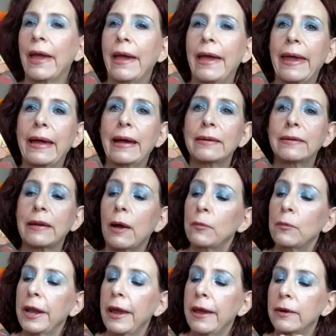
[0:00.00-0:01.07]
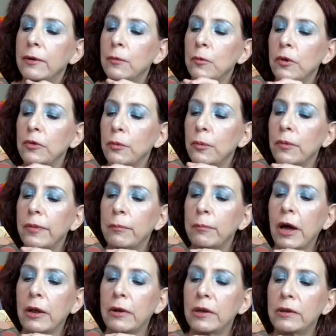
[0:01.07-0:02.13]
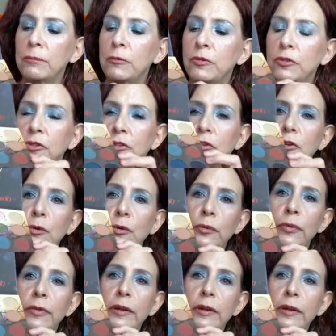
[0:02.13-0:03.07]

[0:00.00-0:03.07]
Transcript: And I went ahead and worked with the bottom to